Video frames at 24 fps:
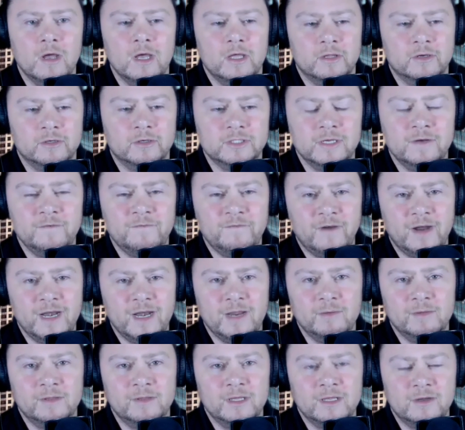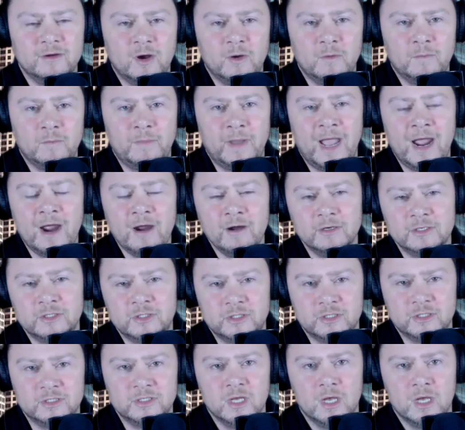There's infighting within your own
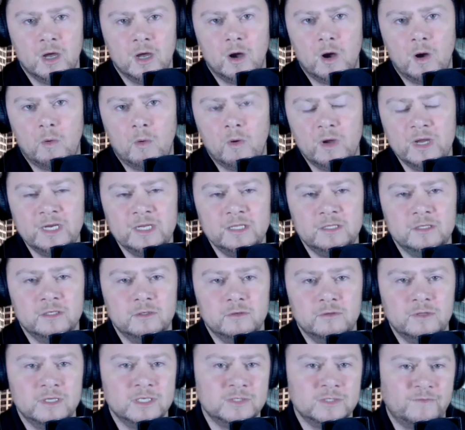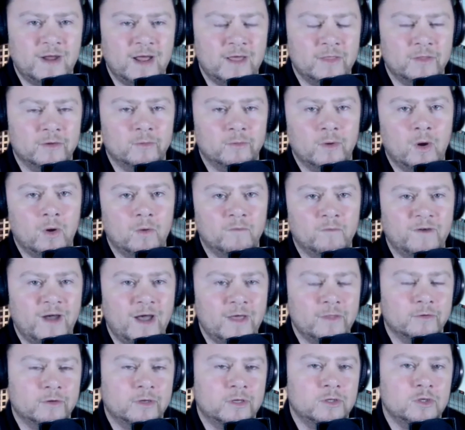parishes. Oh, we need to do this, Father. Oh,
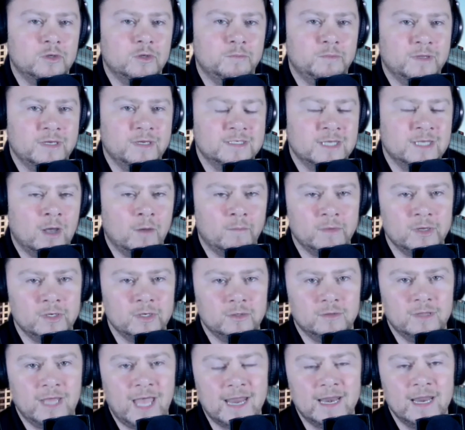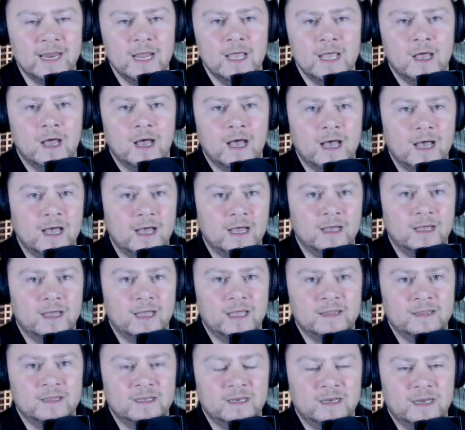Father, can you please help me do that?
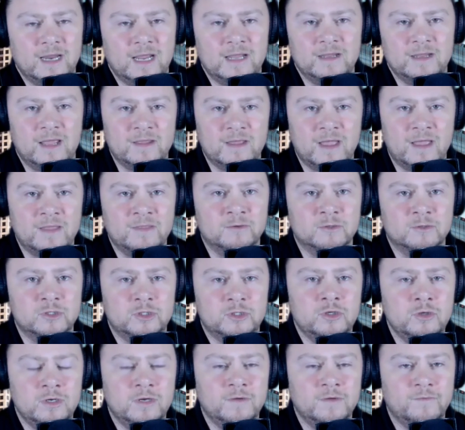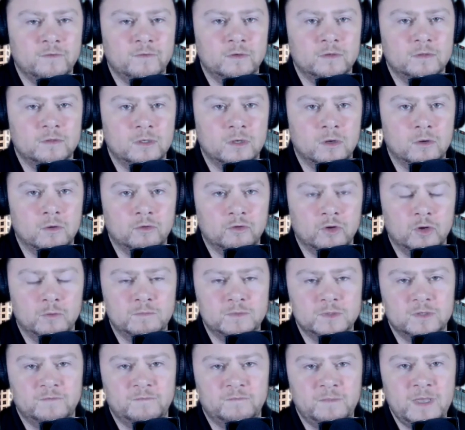And then and there's two different
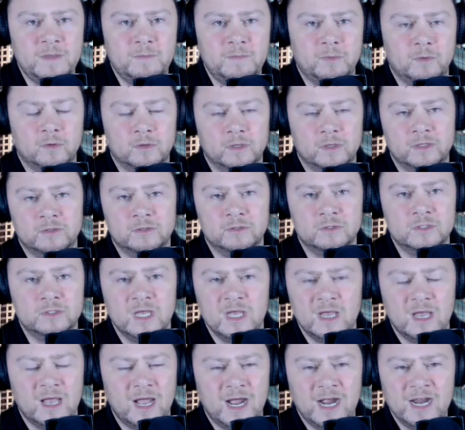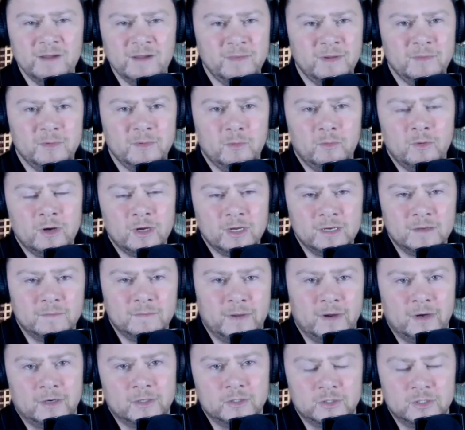groups of people, and I remember working in
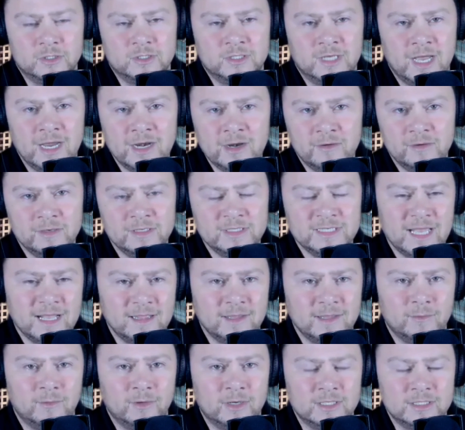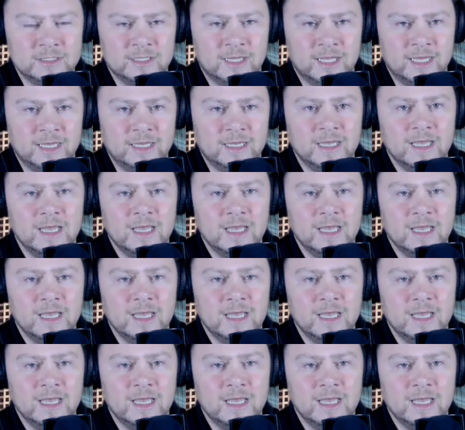parishes. I know exactly what it's like.